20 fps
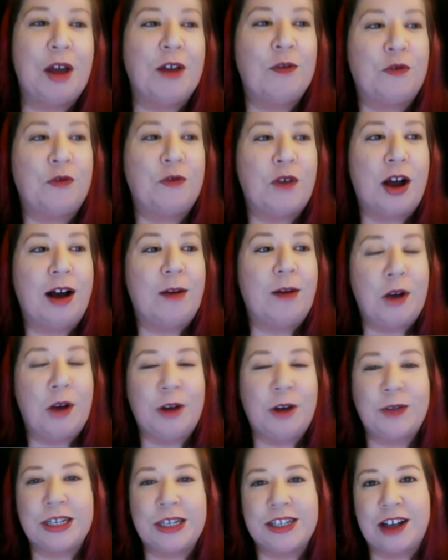From
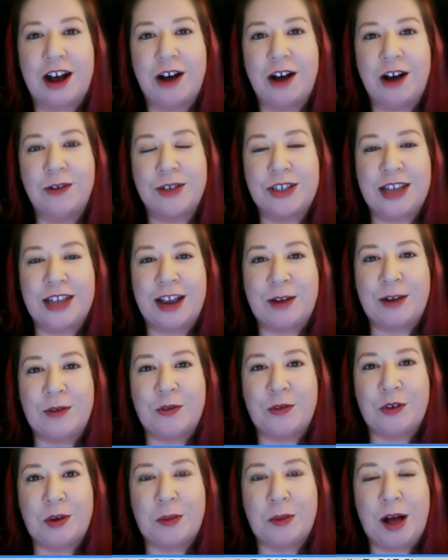what we saw, it was down
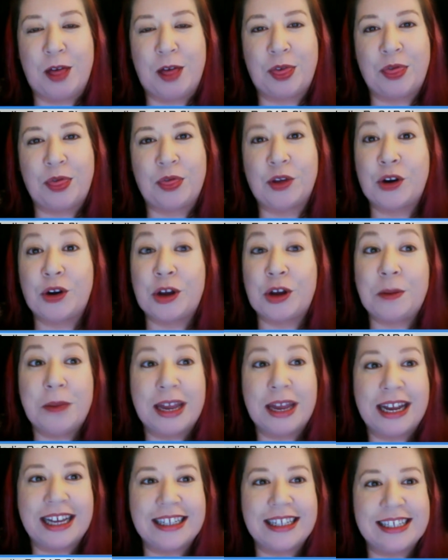for about 30
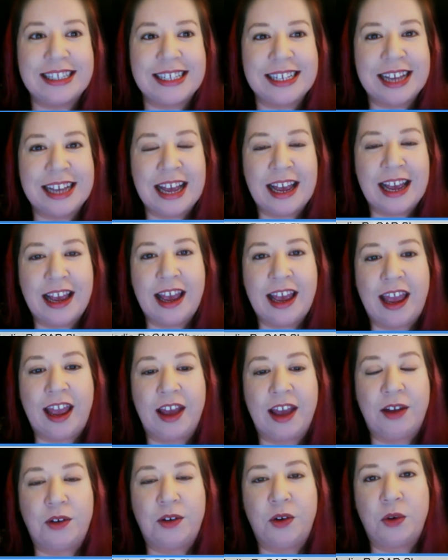minutes,
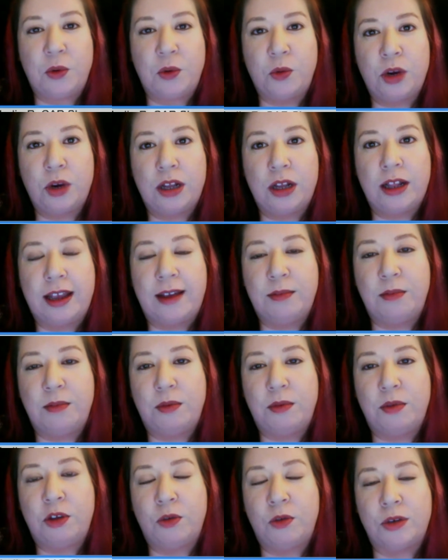and really
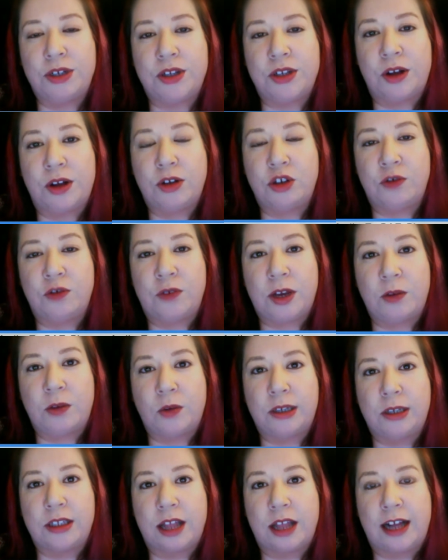the result of it
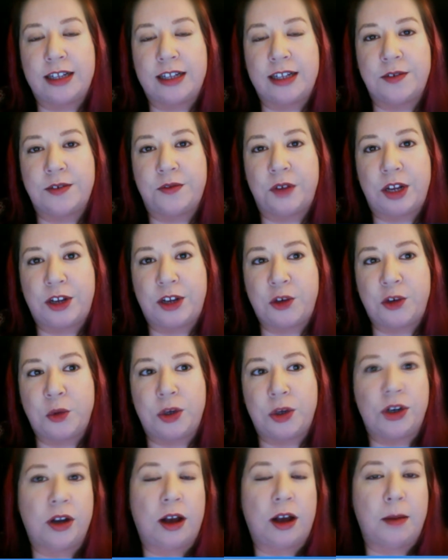was lots of funny
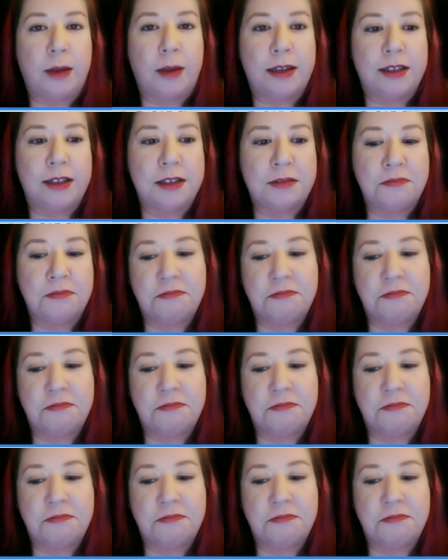Twitter comments.